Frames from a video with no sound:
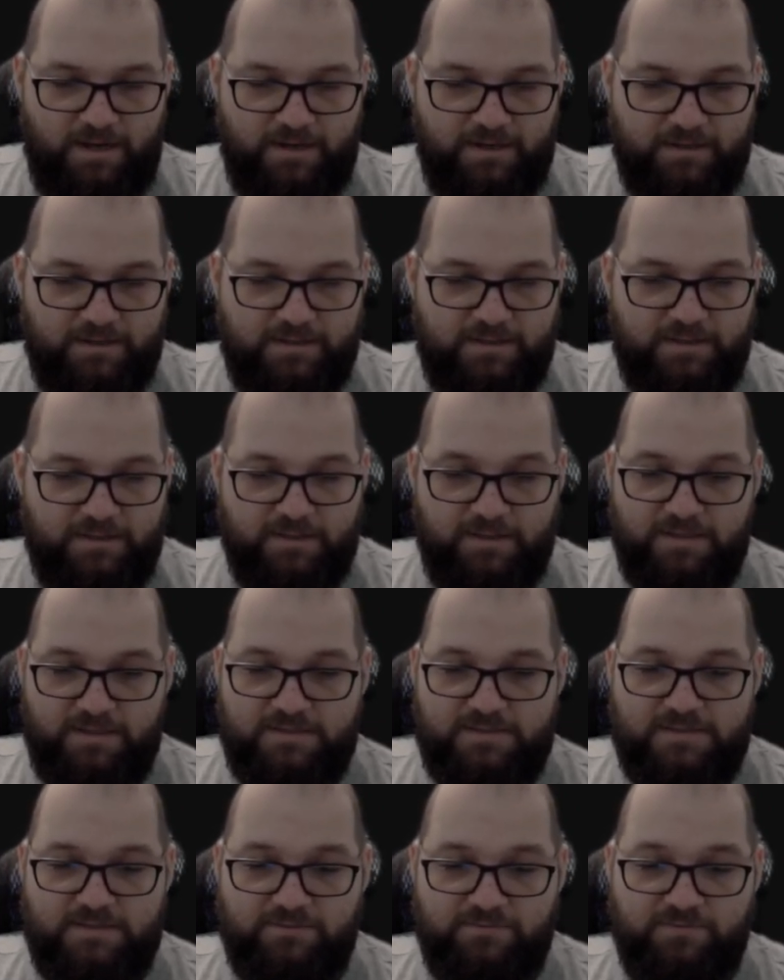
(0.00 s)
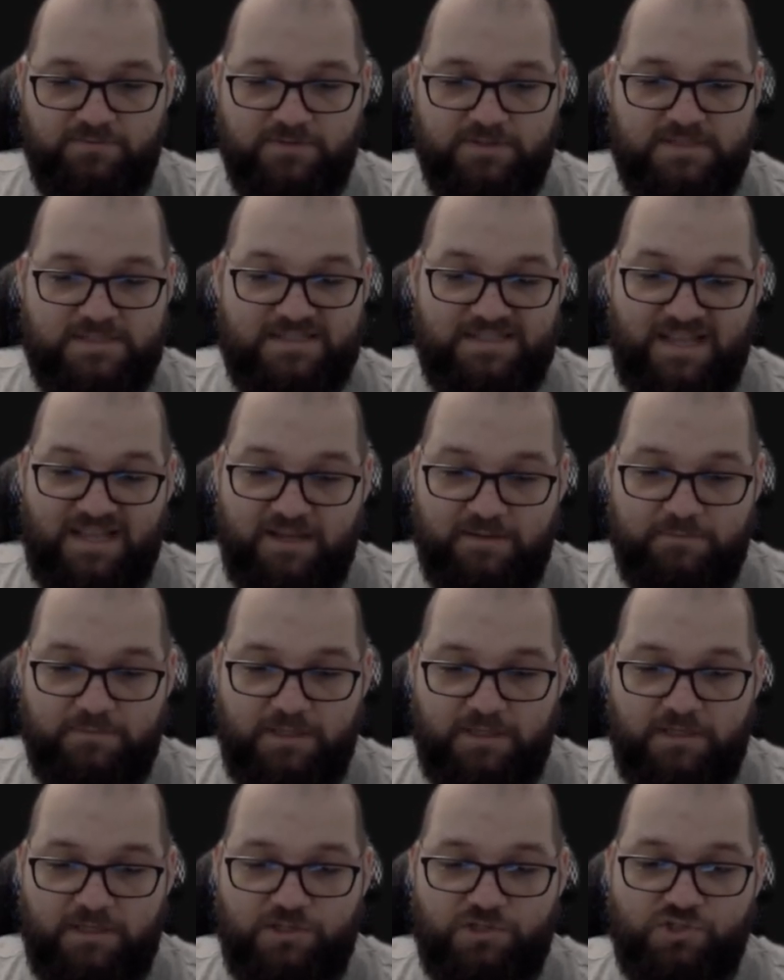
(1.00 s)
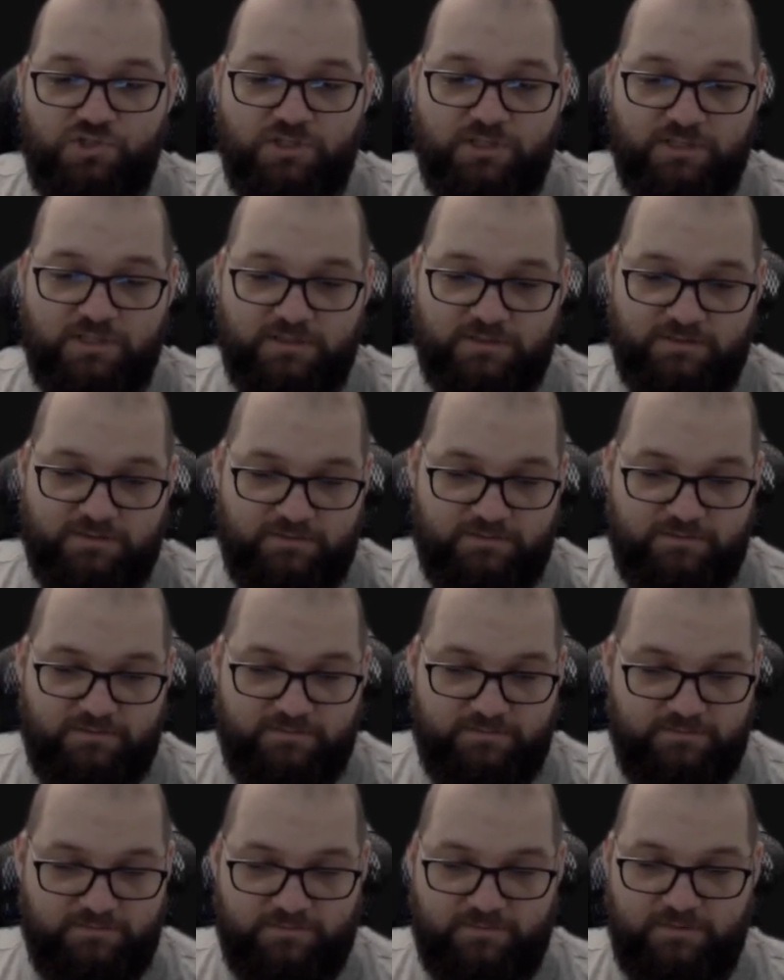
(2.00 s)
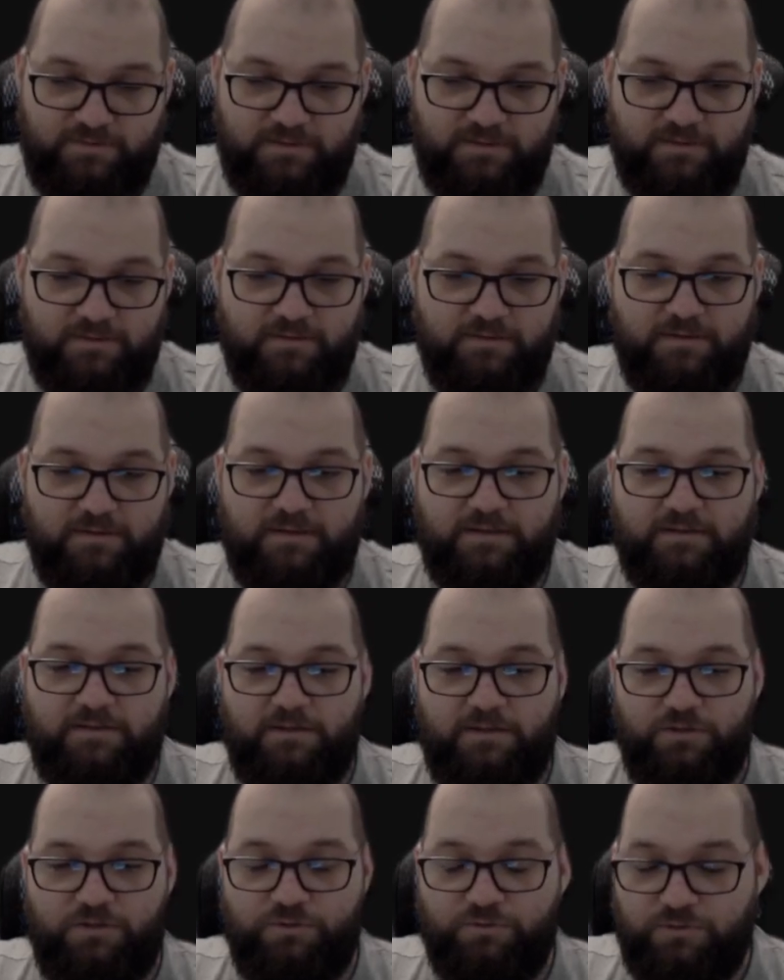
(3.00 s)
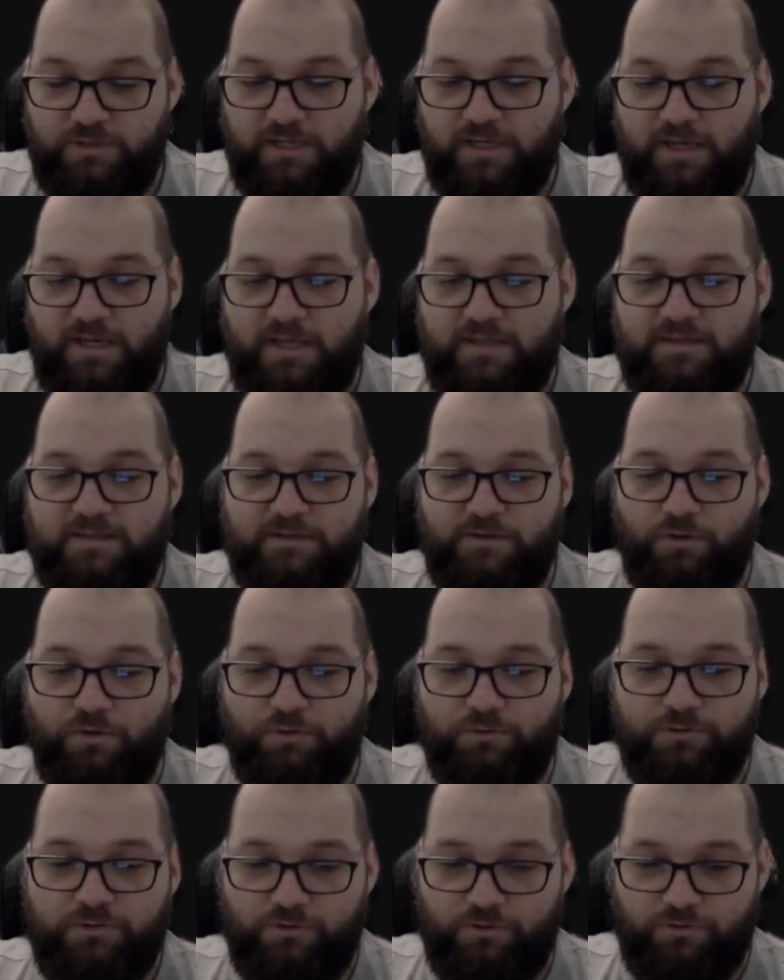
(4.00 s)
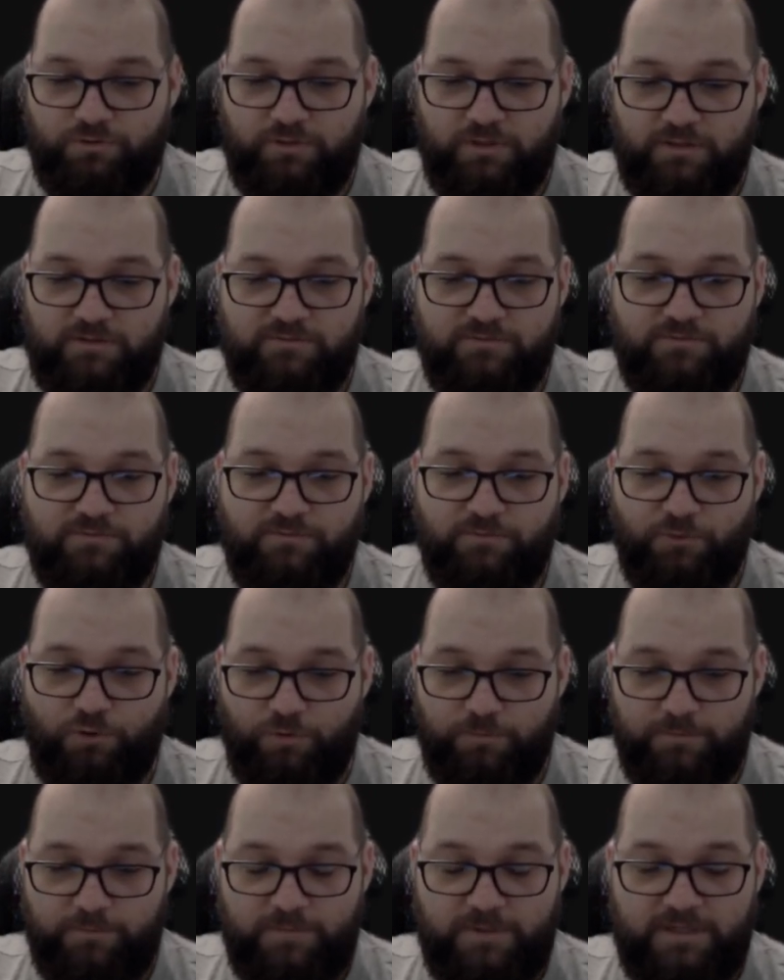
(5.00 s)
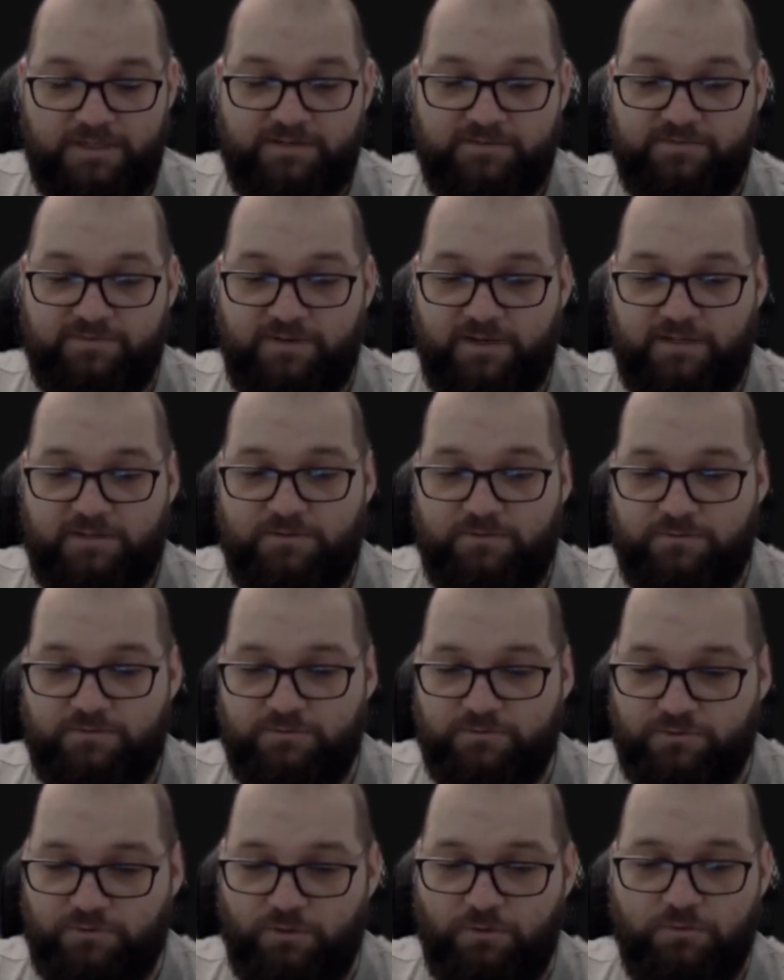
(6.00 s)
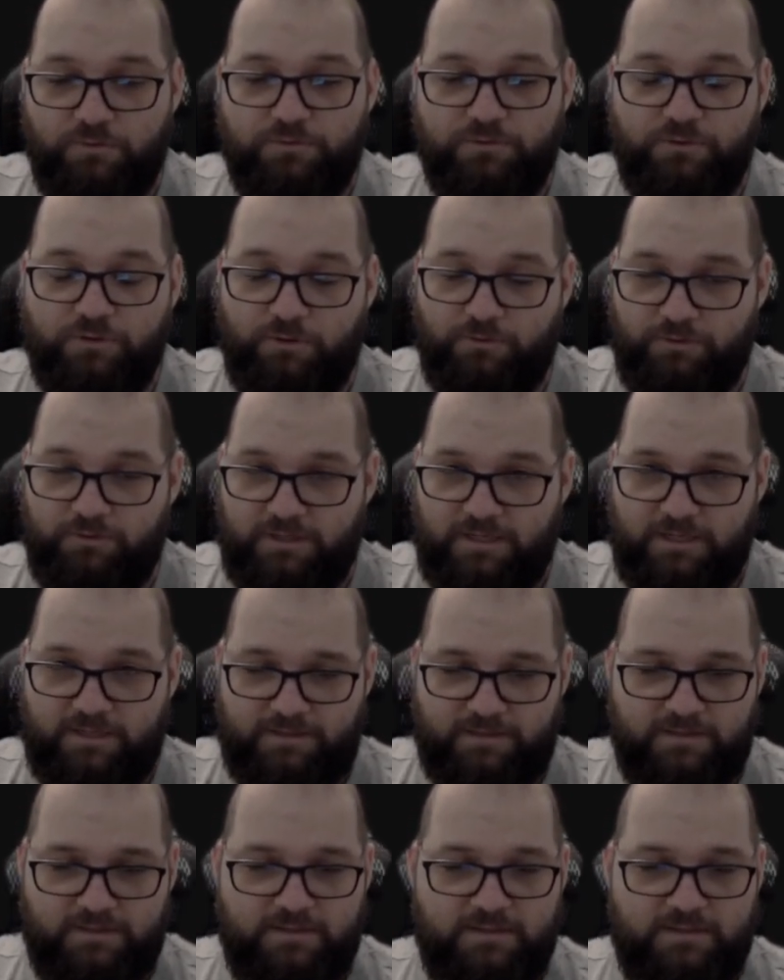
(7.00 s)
He reads the first time each turn you create a gold token from an effect you control, draw a card.